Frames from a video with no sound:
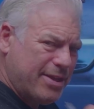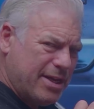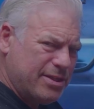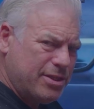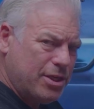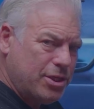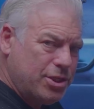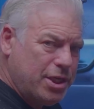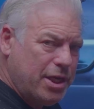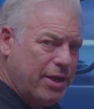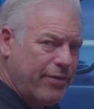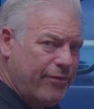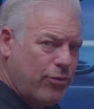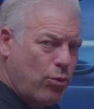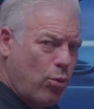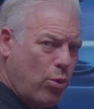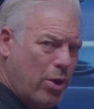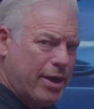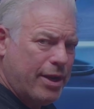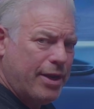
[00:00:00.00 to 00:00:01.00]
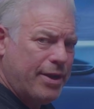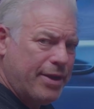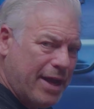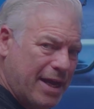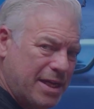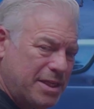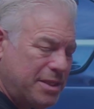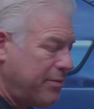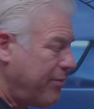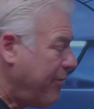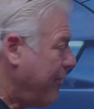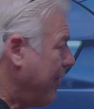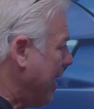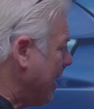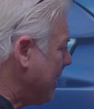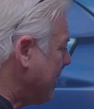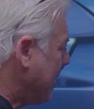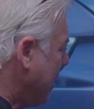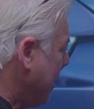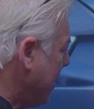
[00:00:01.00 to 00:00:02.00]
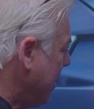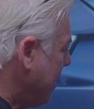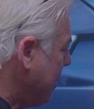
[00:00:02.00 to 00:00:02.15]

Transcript: but it does achieve quite a nice effect,